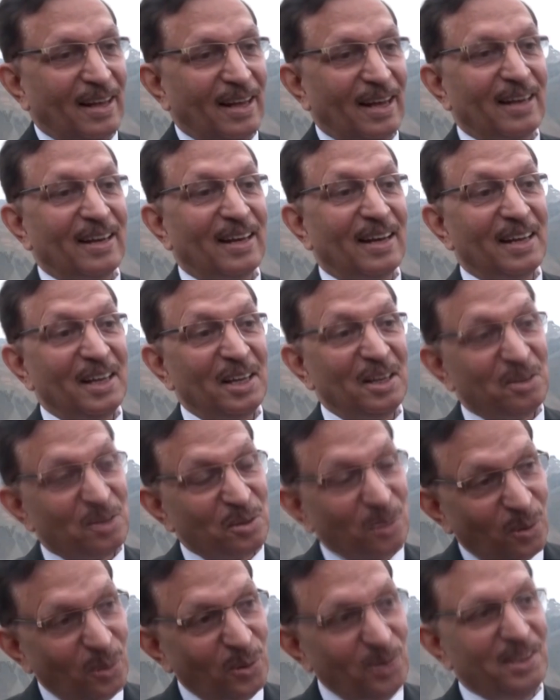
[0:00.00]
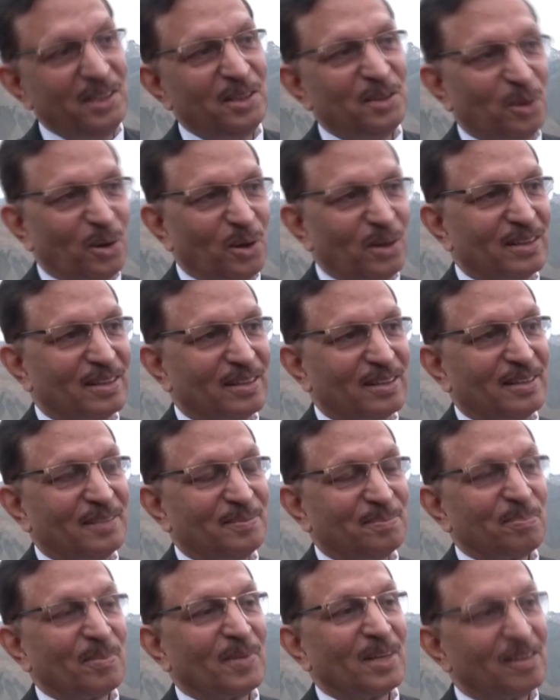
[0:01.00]
And against all these odds,
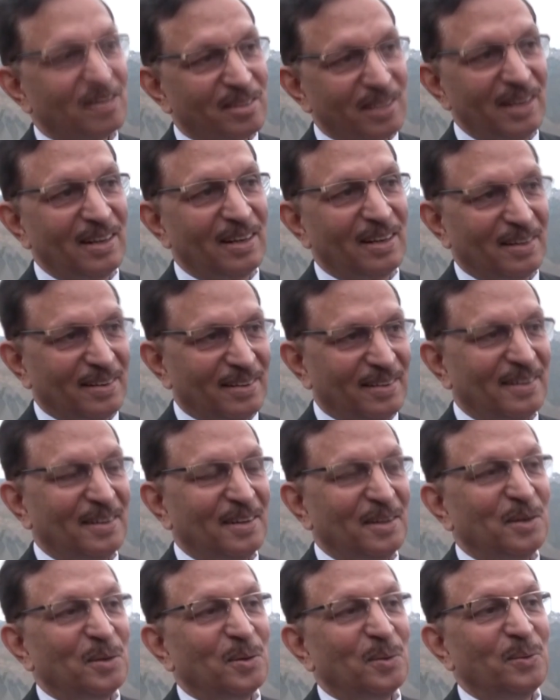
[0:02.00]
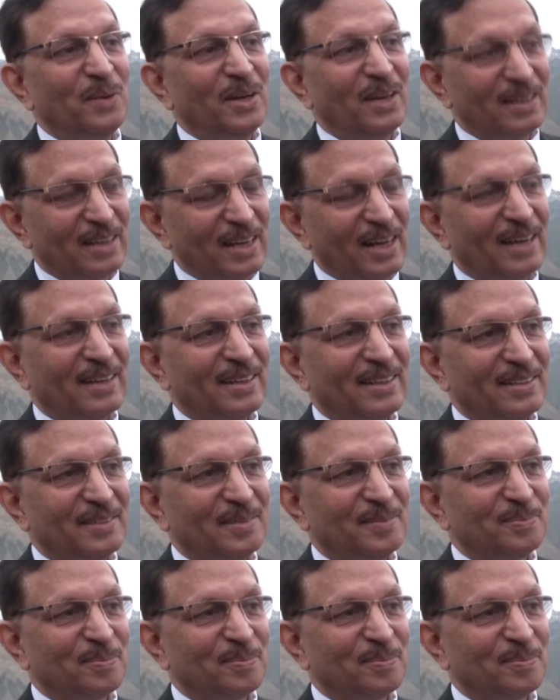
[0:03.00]
still, we attacked.